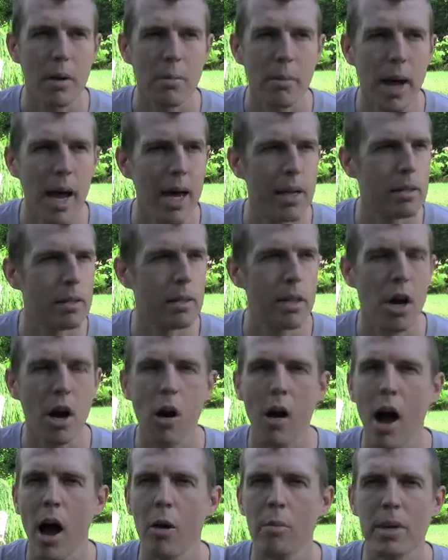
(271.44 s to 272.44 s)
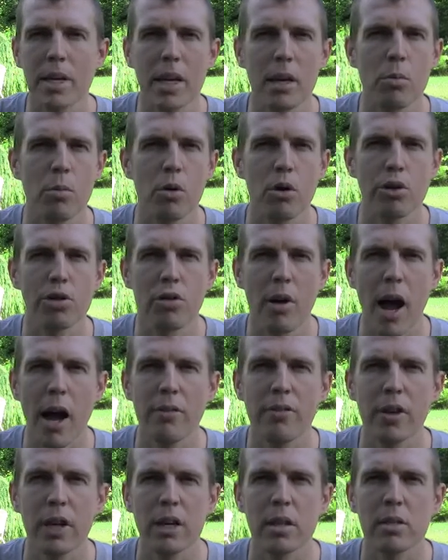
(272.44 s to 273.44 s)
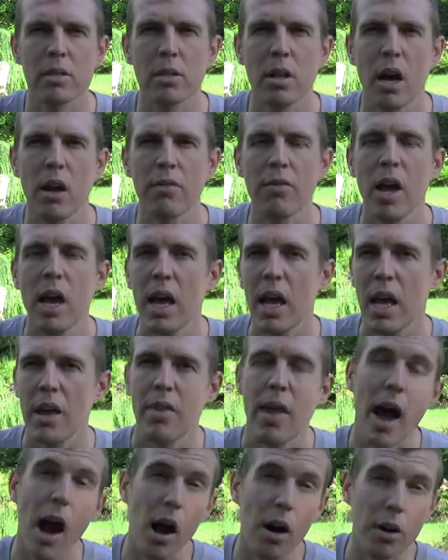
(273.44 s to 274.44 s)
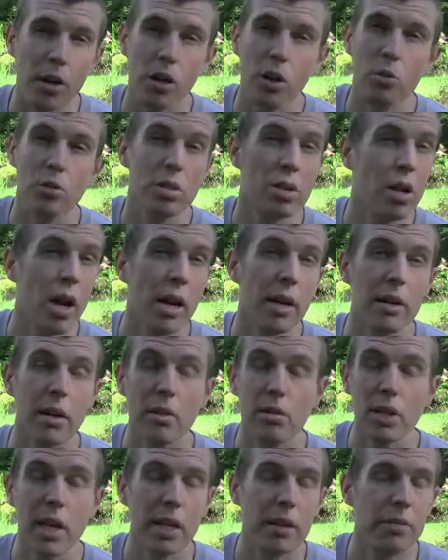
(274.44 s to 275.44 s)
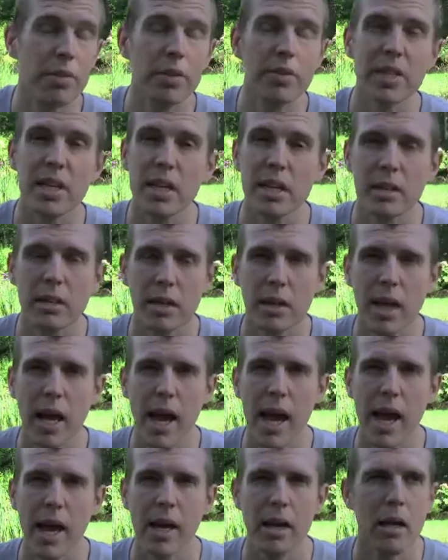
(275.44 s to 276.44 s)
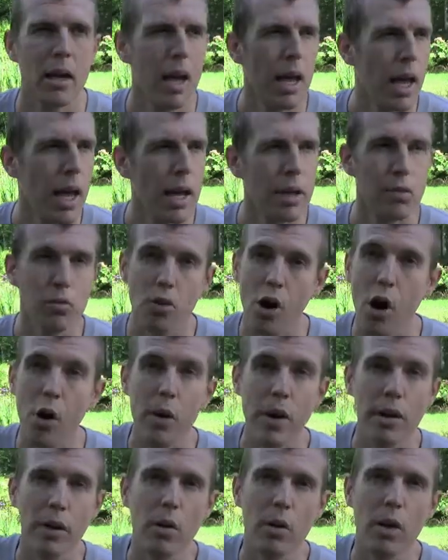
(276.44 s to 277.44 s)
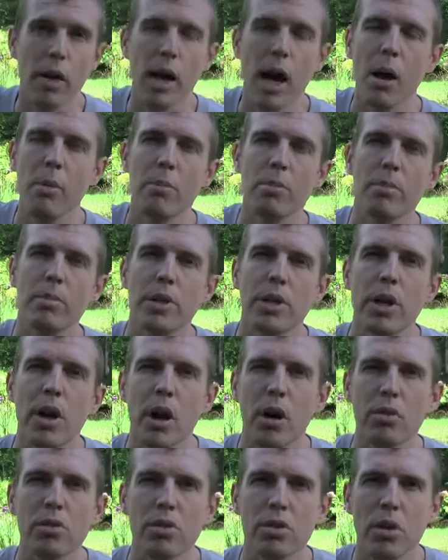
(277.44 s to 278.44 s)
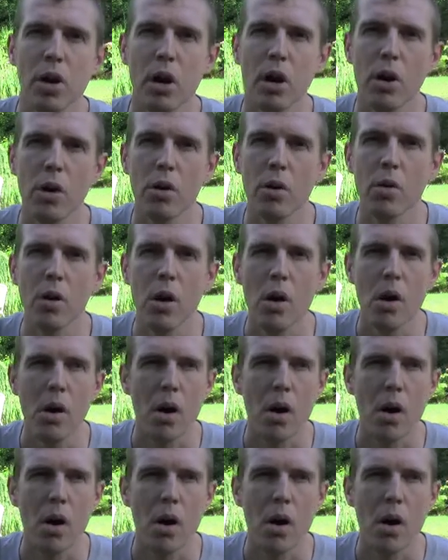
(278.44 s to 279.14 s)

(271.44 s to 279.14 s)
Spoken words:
my SEO, help me get more traffic and stuff. And that article was starting, you know, it's getting 50 hits a day and going up, you know. So